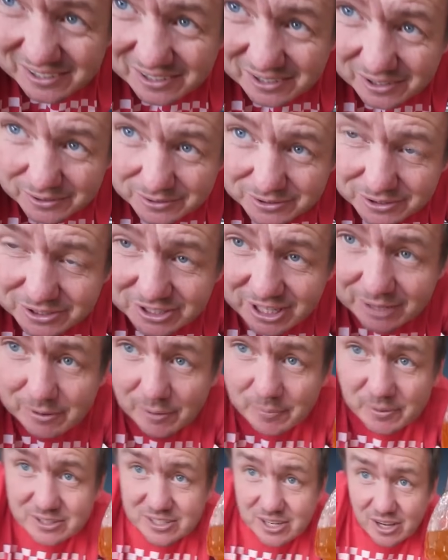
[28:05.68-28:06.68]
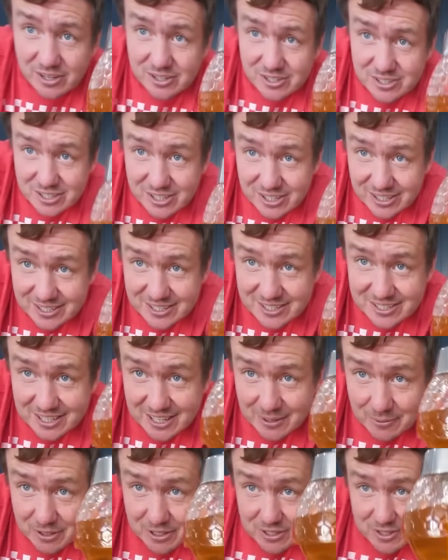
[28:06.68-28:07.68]
I'll just come up a touch so you can
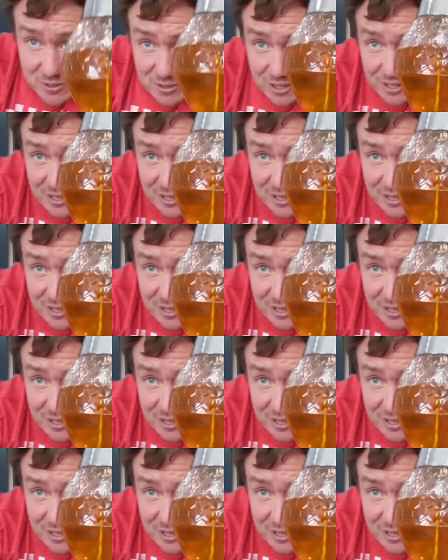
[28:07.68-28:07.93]
see when I do the